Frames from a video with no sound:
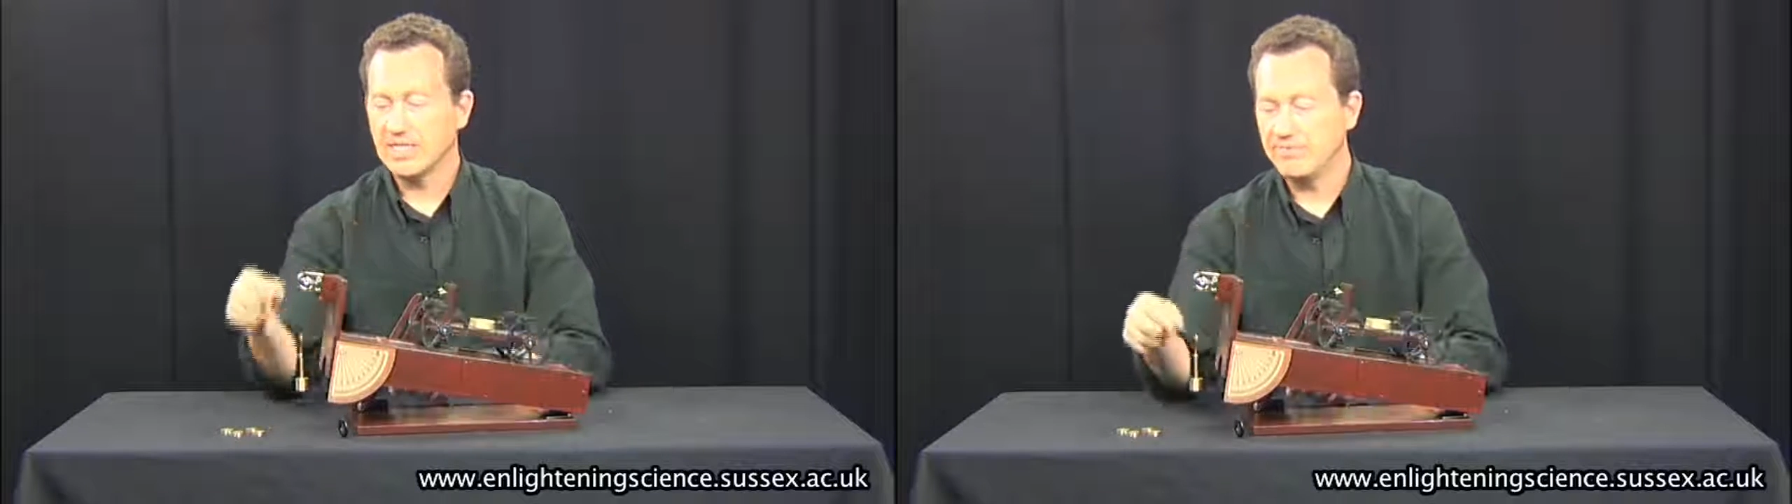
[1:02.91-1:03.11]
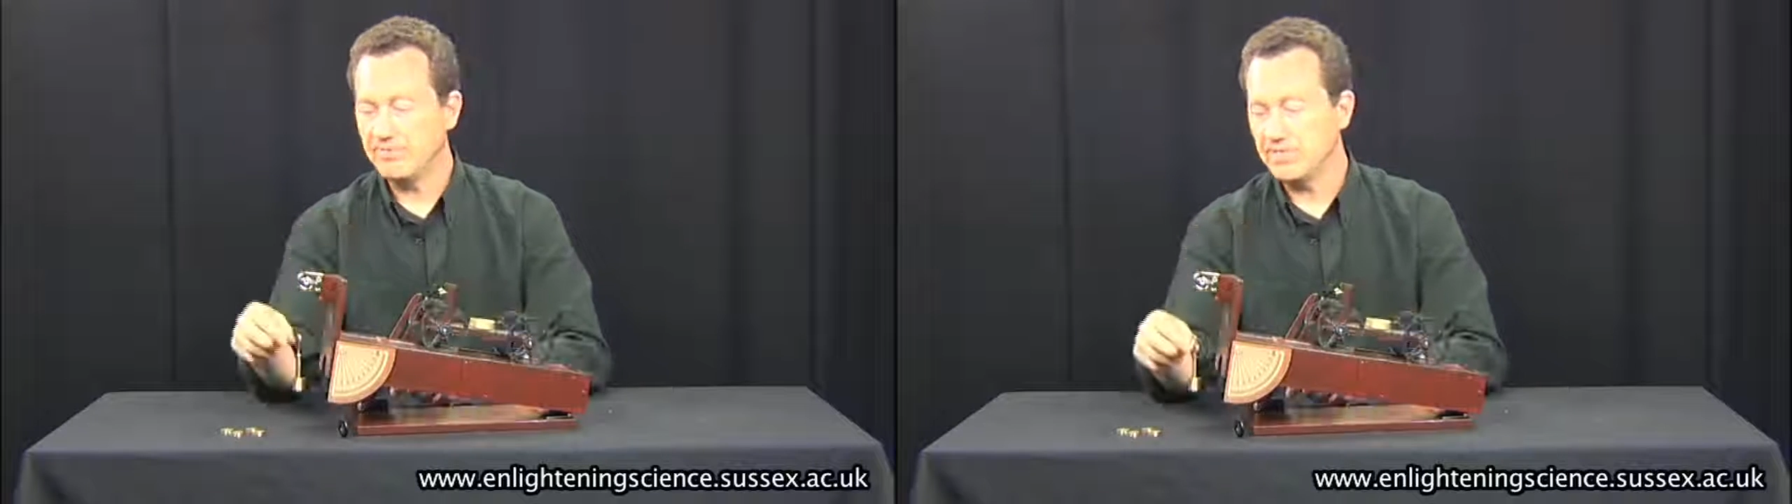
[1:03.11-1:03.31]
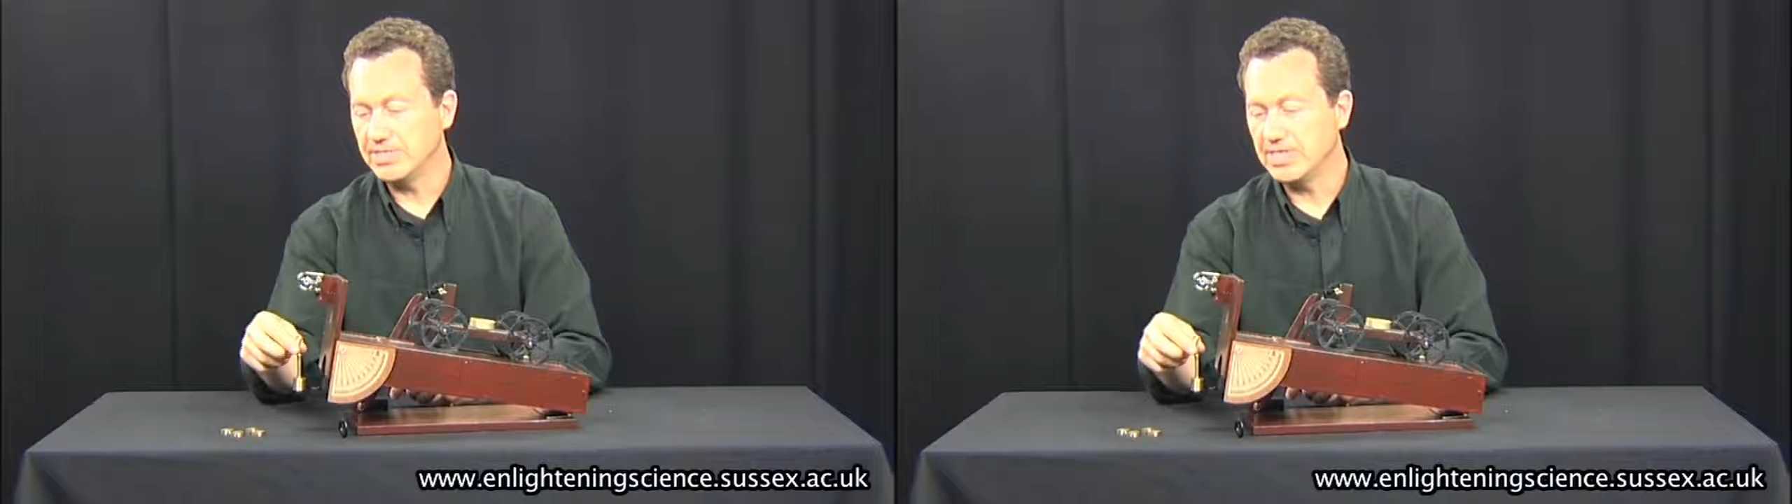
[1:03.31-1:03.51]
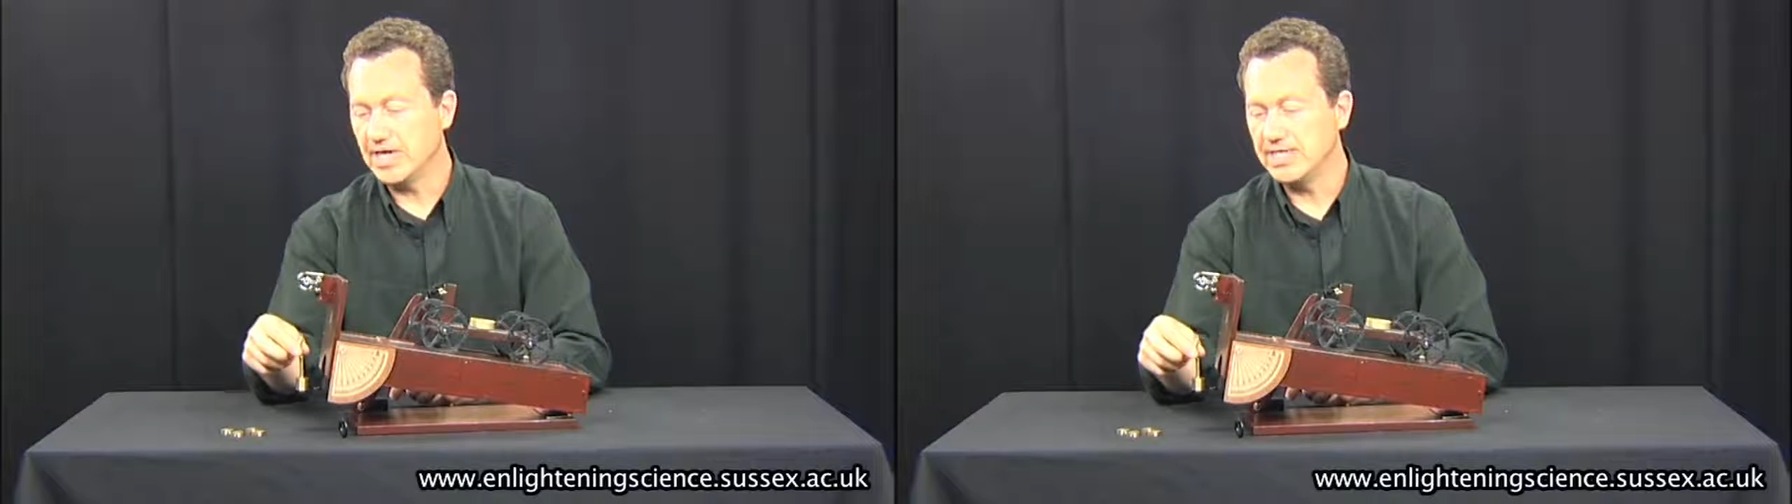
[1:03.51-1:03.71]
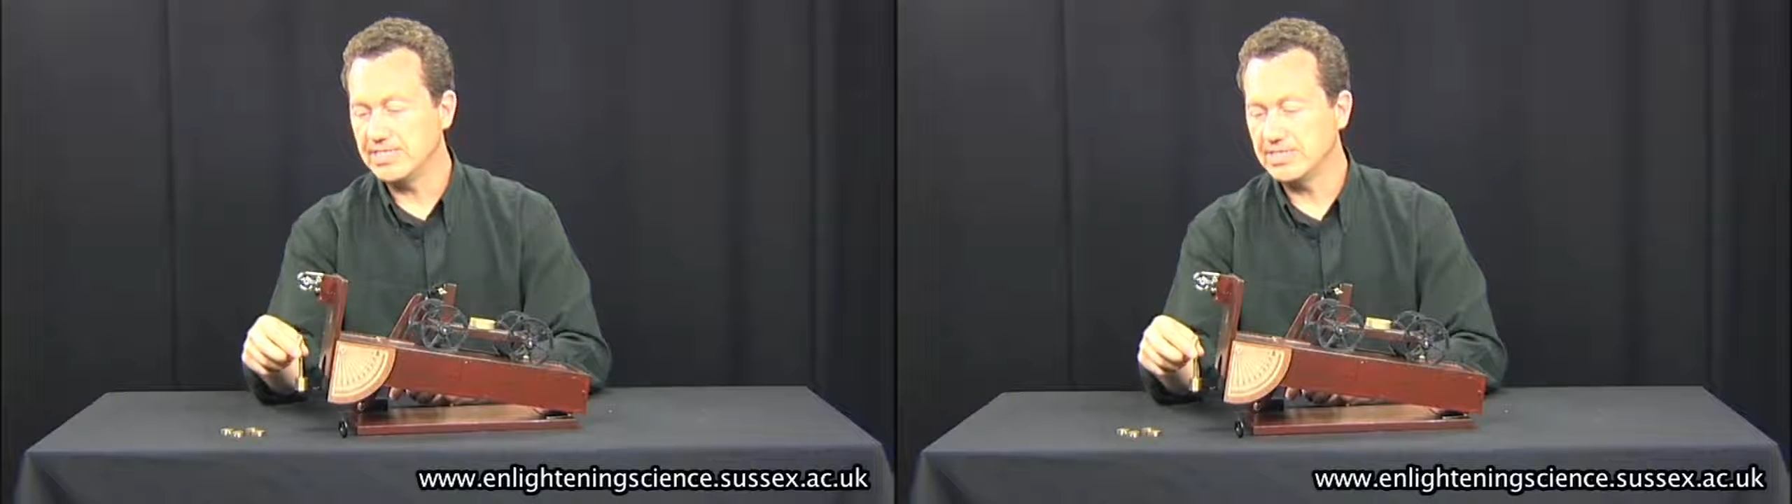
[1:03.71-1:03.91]
if you put a
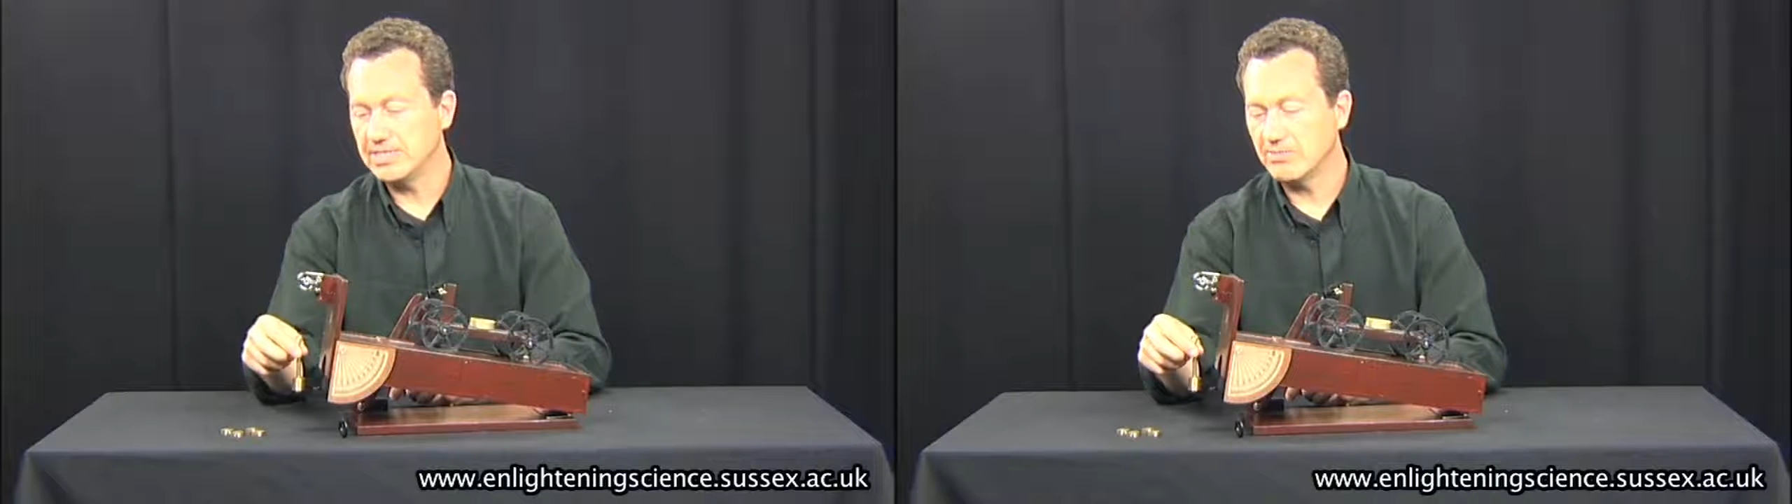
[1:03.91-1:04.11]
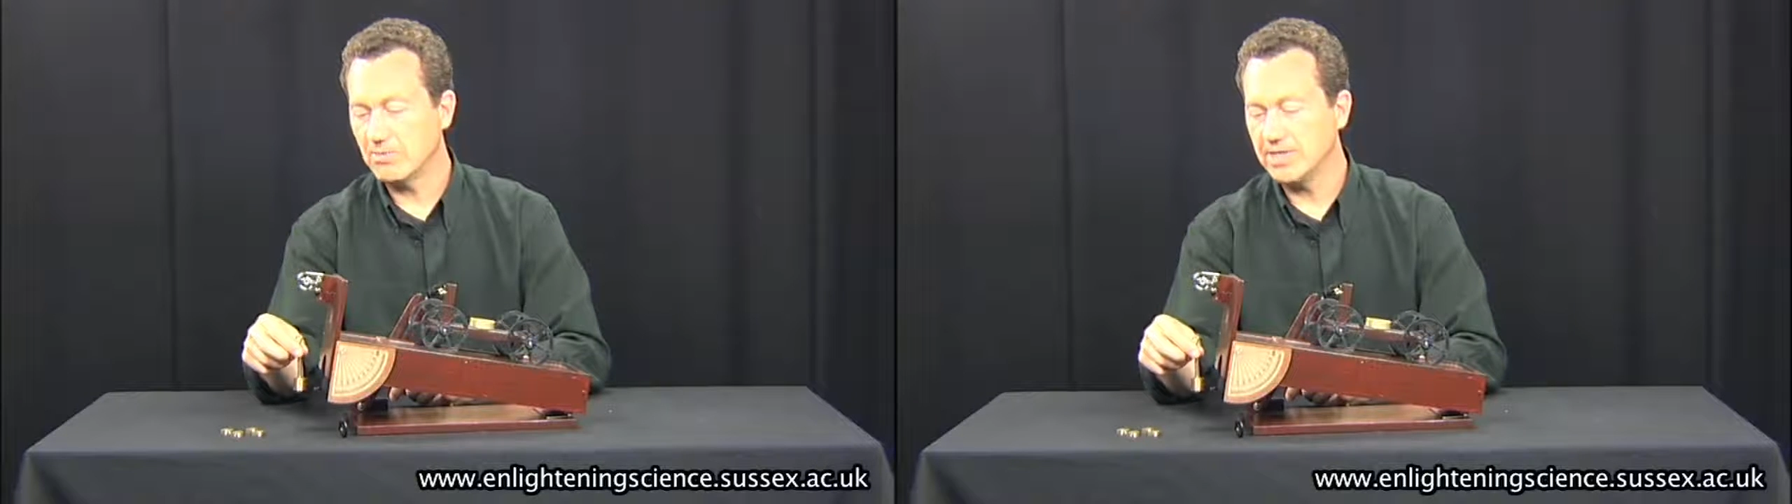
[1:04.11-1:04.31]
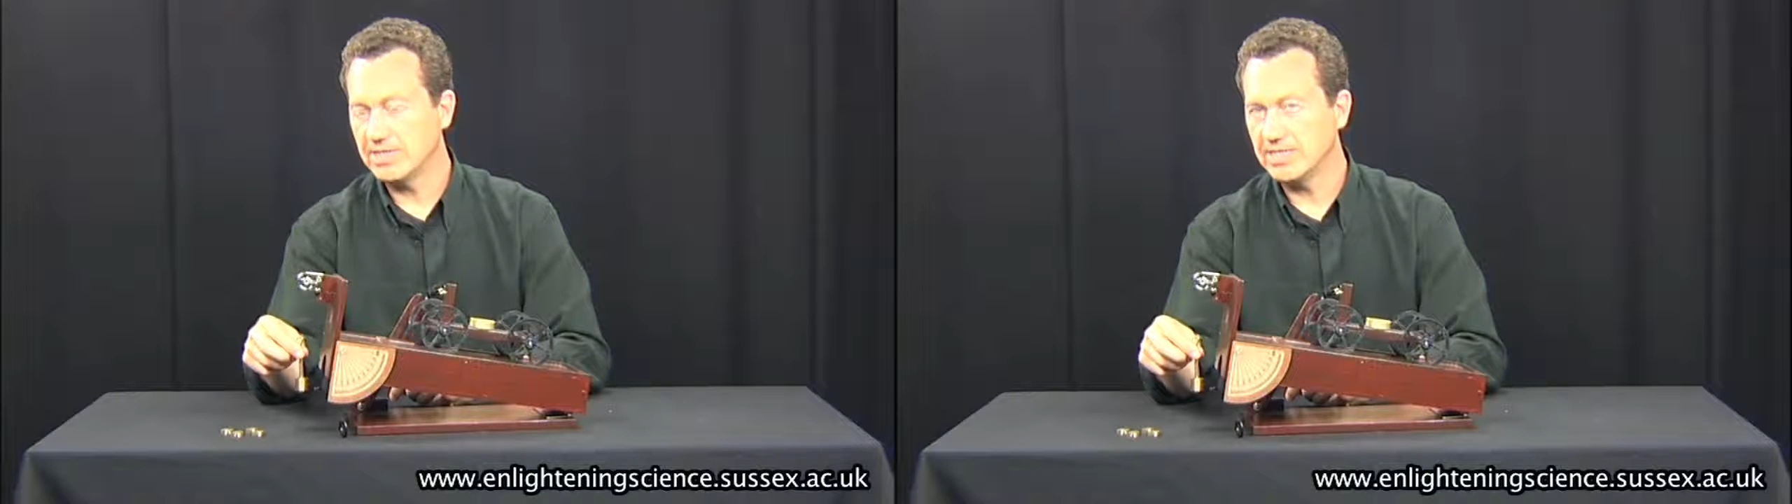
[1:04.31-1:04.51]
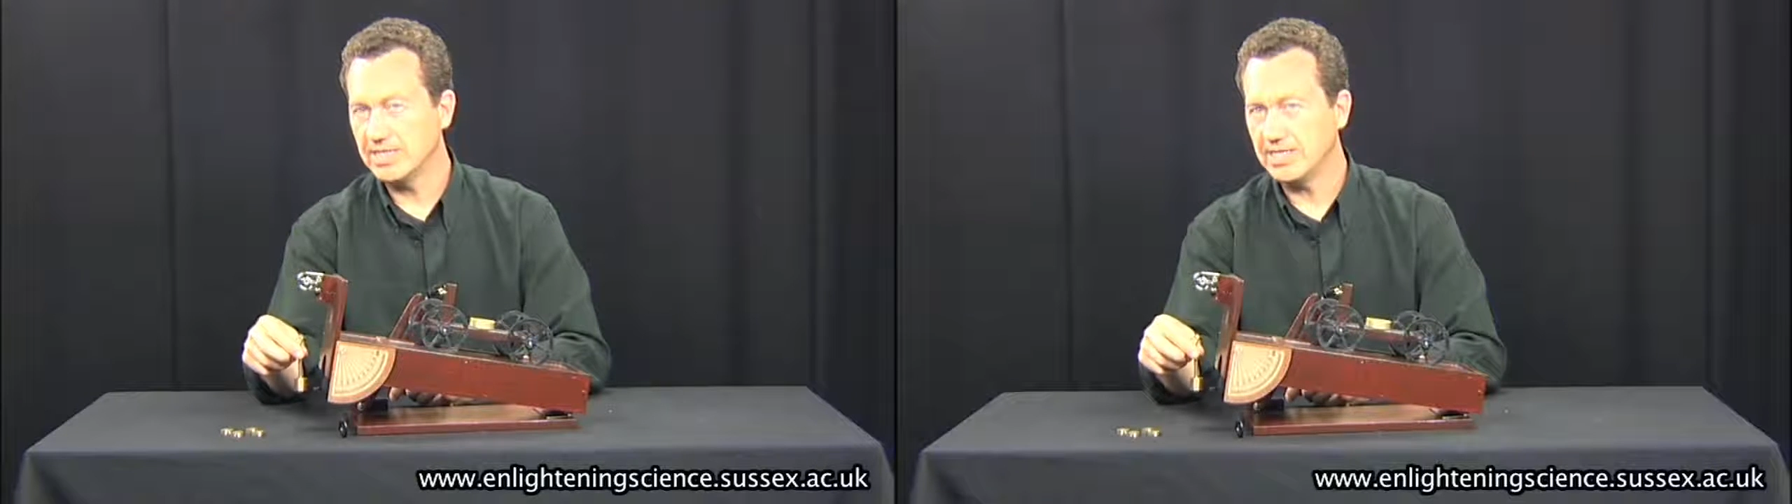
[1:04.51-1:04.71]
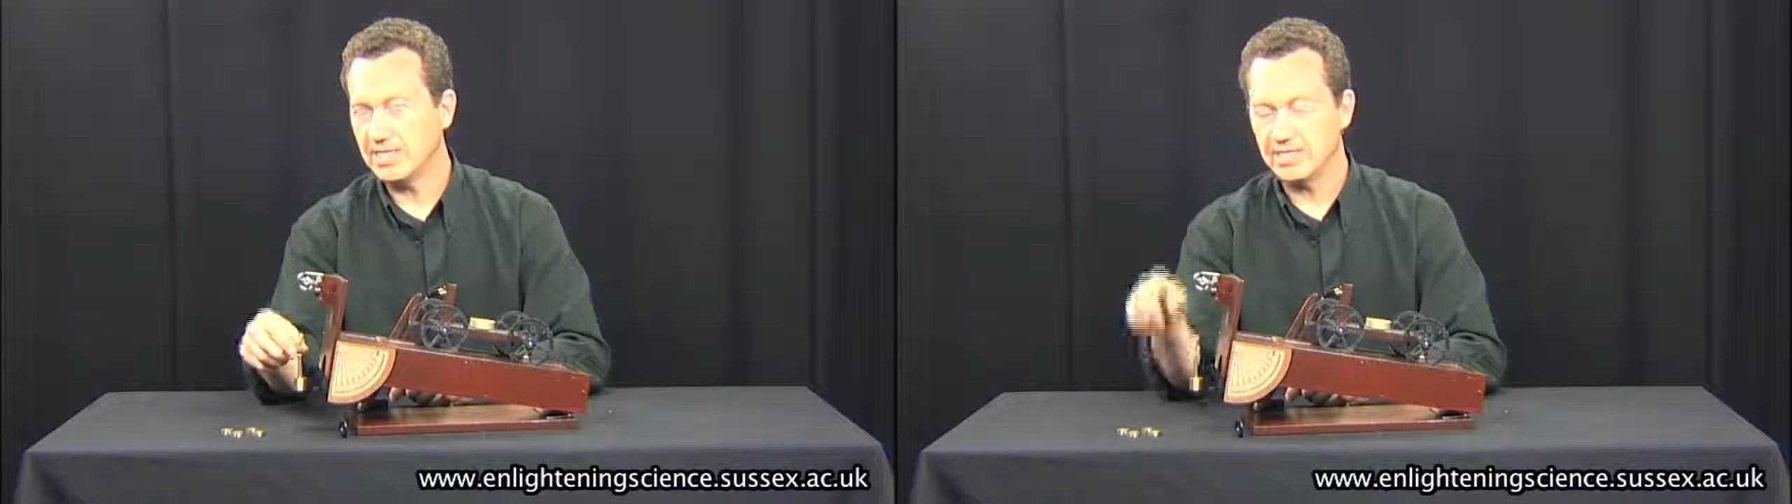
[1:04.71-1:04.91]
tiny little weight
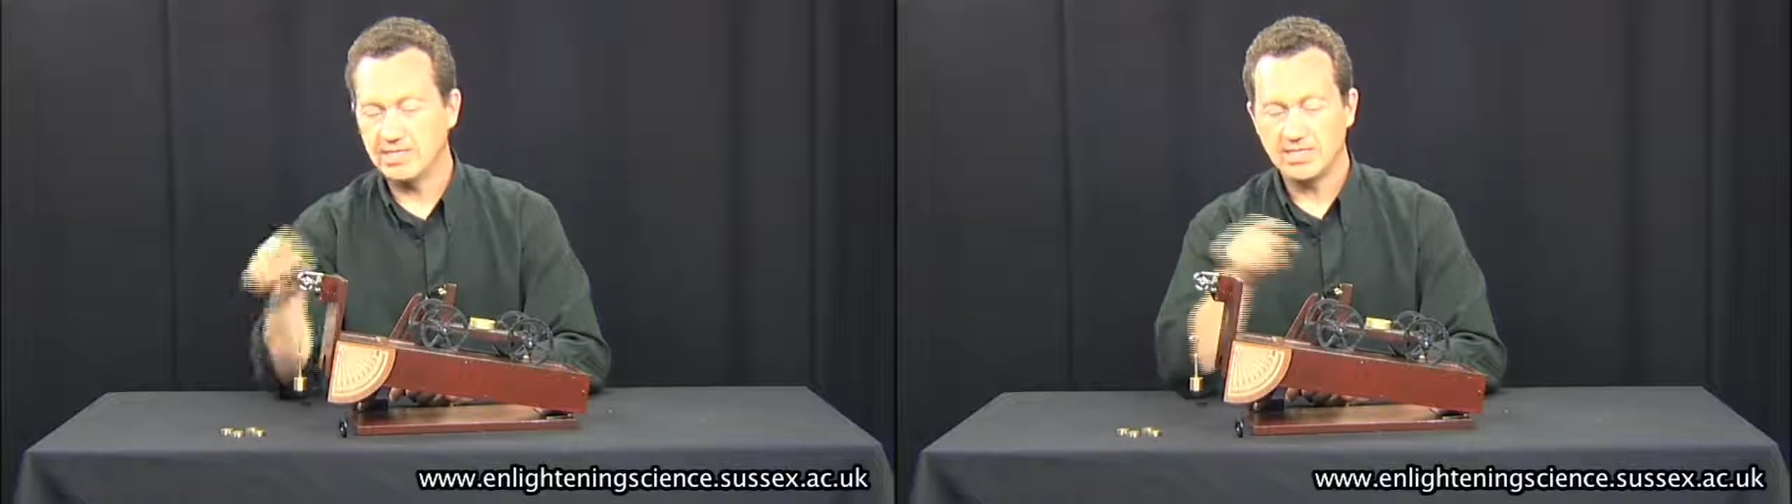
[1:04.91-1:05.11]
here,